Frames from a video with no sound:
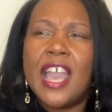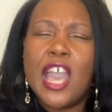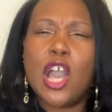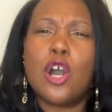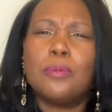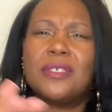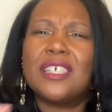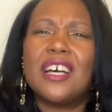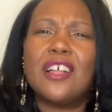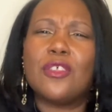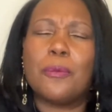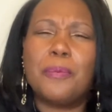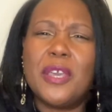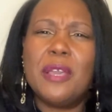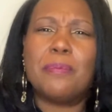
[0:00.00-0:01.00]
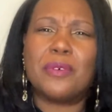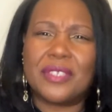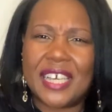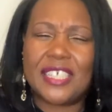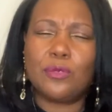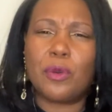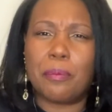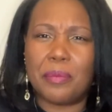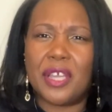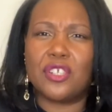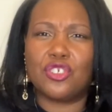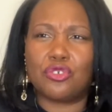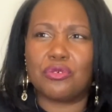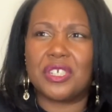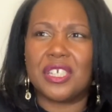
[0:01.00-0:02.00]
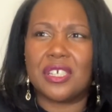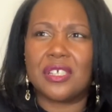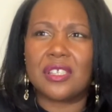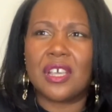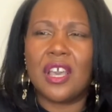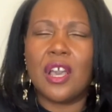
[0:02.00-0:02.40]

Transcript: helps other people. That's what ministry is.